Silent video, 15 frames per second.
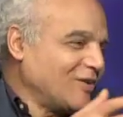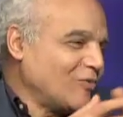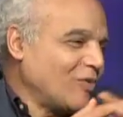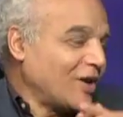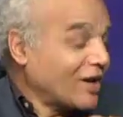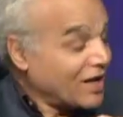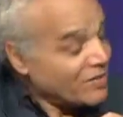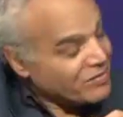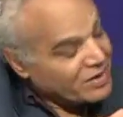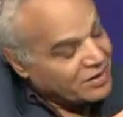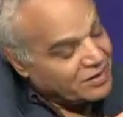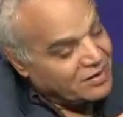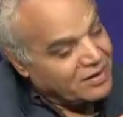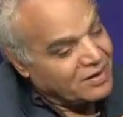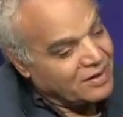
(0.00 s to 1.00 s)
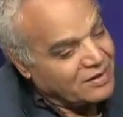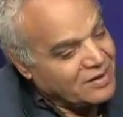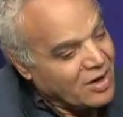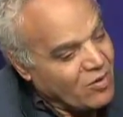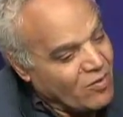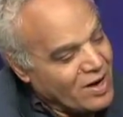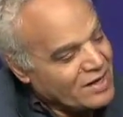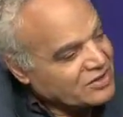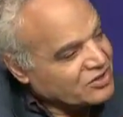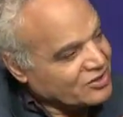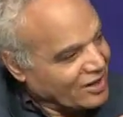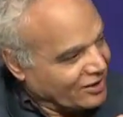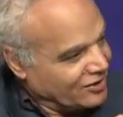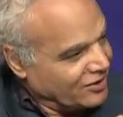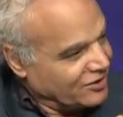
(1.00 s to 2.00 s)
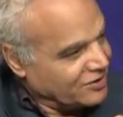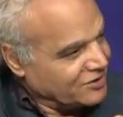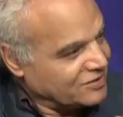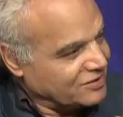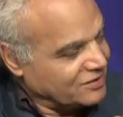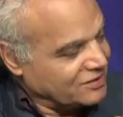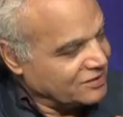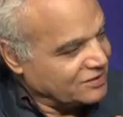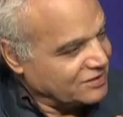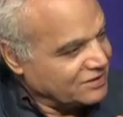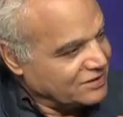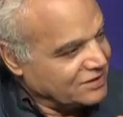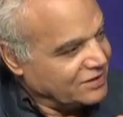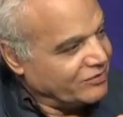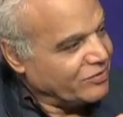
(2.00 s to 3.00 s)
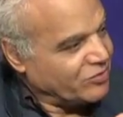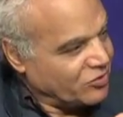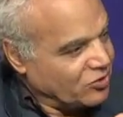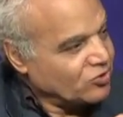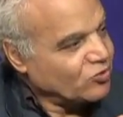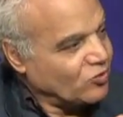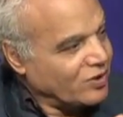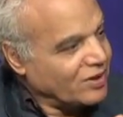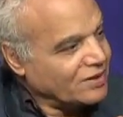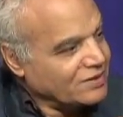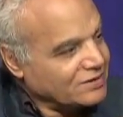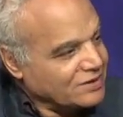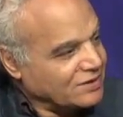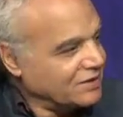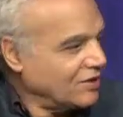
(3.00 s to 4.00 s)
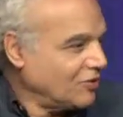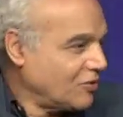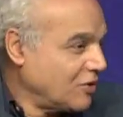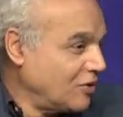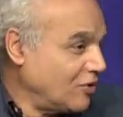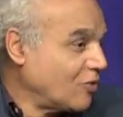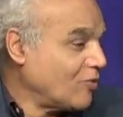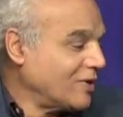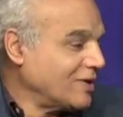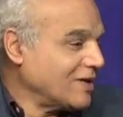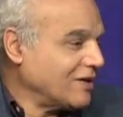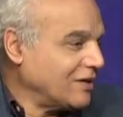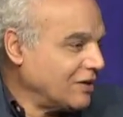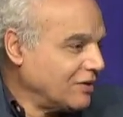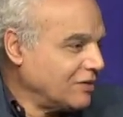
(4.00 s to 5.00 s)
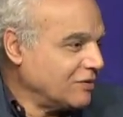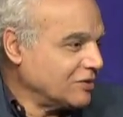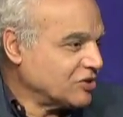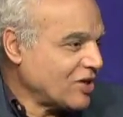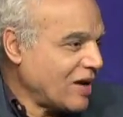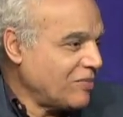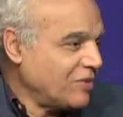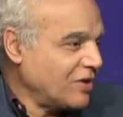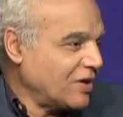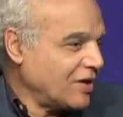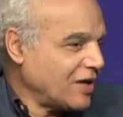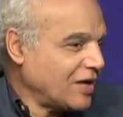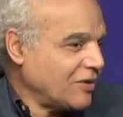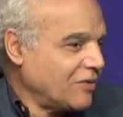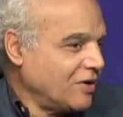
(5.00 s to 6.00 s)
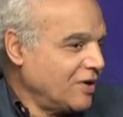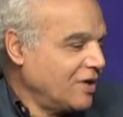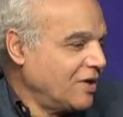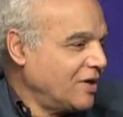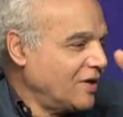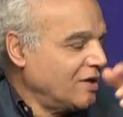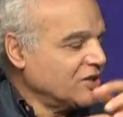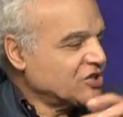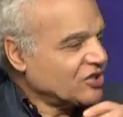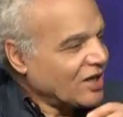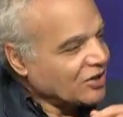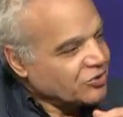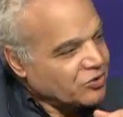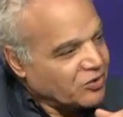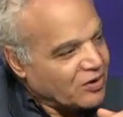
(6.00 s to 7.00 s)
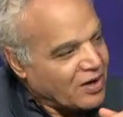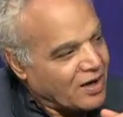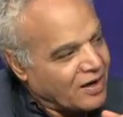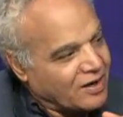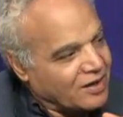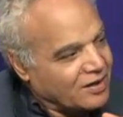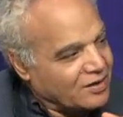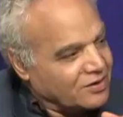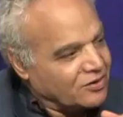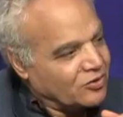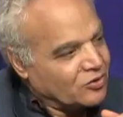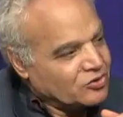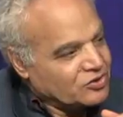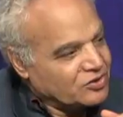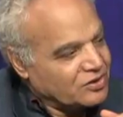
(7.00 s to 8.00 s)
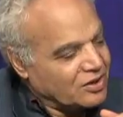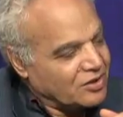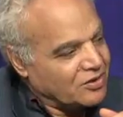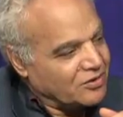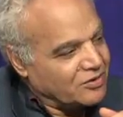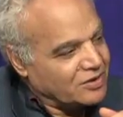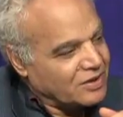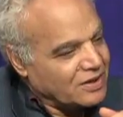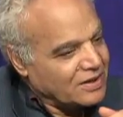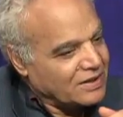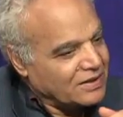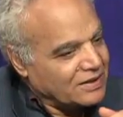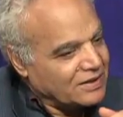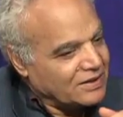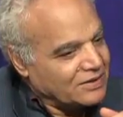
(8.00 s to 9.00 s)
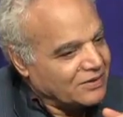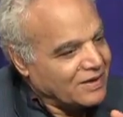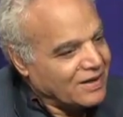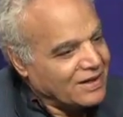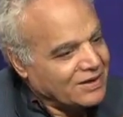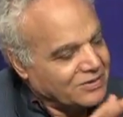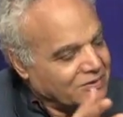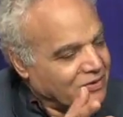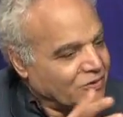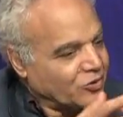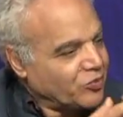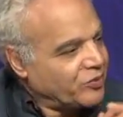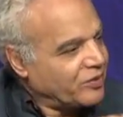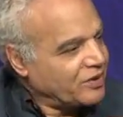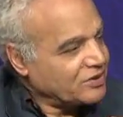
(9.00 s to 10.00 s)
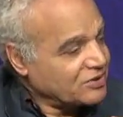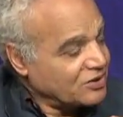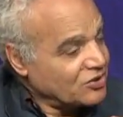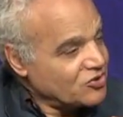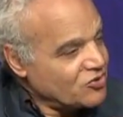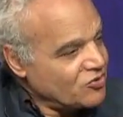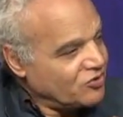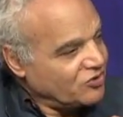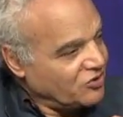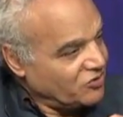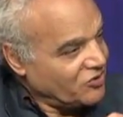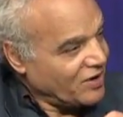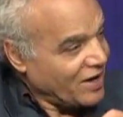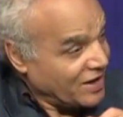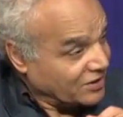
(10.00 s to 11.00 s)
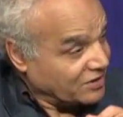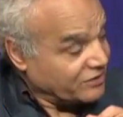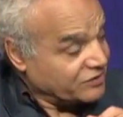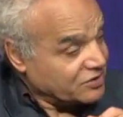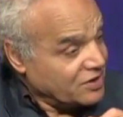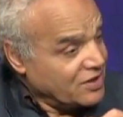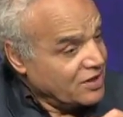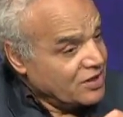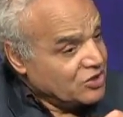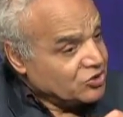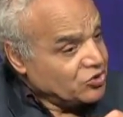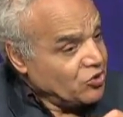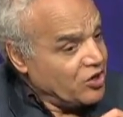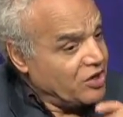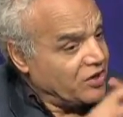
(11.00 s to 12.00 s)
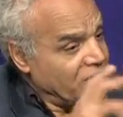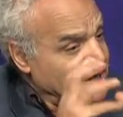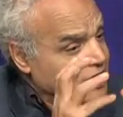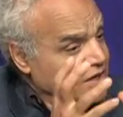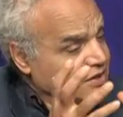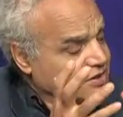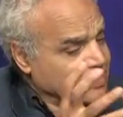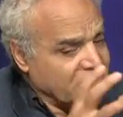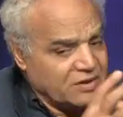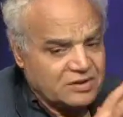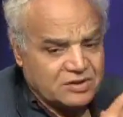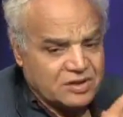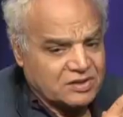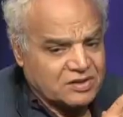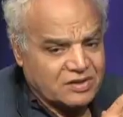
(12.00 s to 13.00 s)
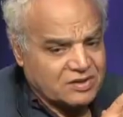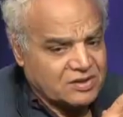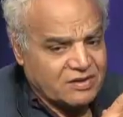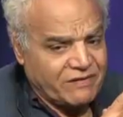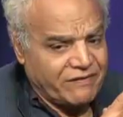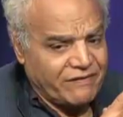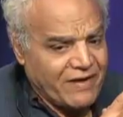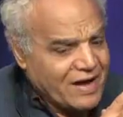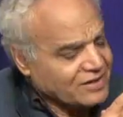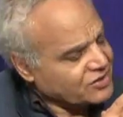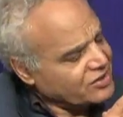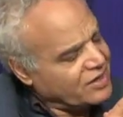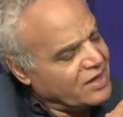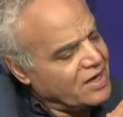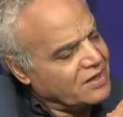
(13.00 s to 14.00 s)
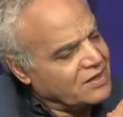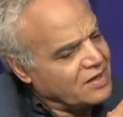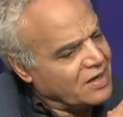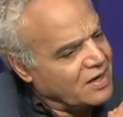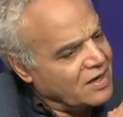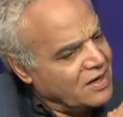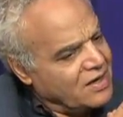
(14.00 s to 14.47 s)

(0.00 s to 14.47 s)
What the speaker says: welcoming the white settlers and give them good wills. And look what's happening now in Standing Rock in North Dakota, and look how cooperation is doing to the natives. So it really, it's just a fascinating